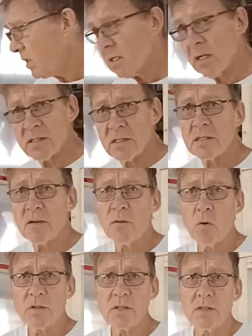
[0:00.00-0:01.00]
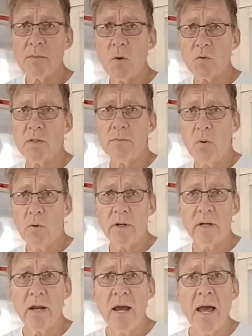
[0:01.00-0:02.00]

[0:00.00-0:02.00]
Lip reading: because this, of course, is the most important.